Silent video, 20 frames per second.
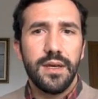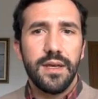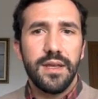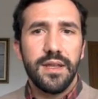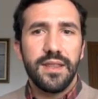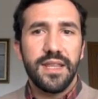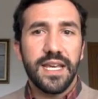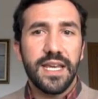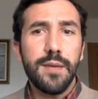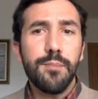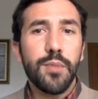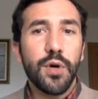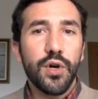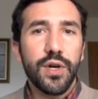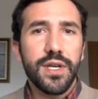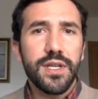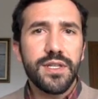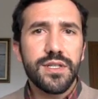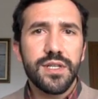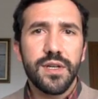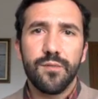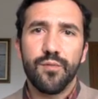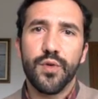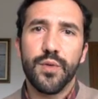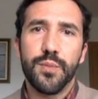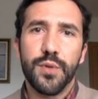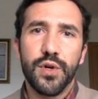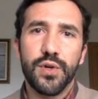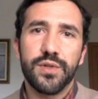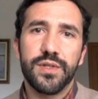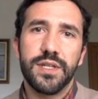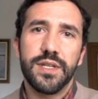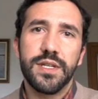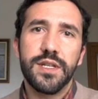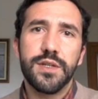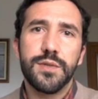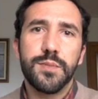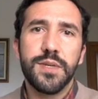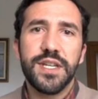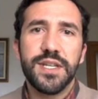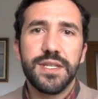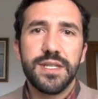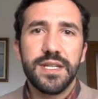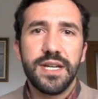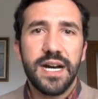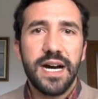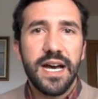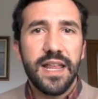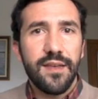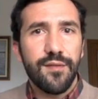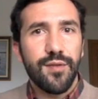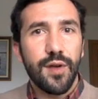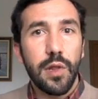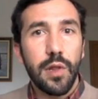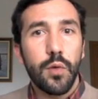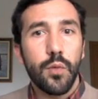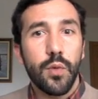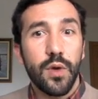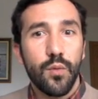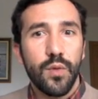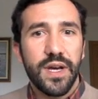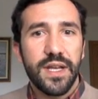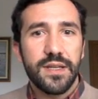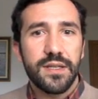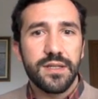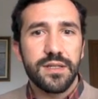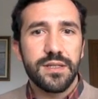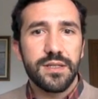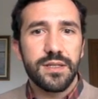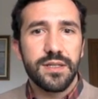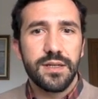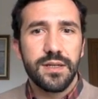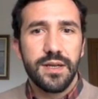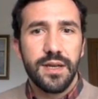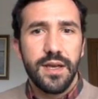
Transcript: The key points of reported speech are the following ones.